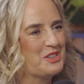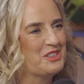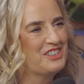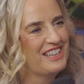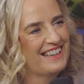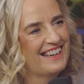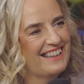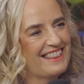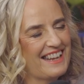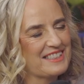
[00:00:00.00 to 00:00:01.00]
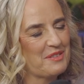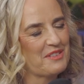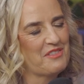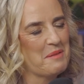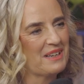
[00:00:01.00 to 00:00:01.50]
do, and thanks for
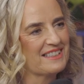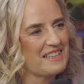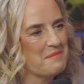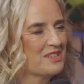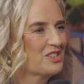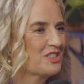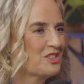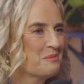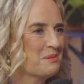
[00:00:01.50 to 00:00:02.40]
the fabulous images you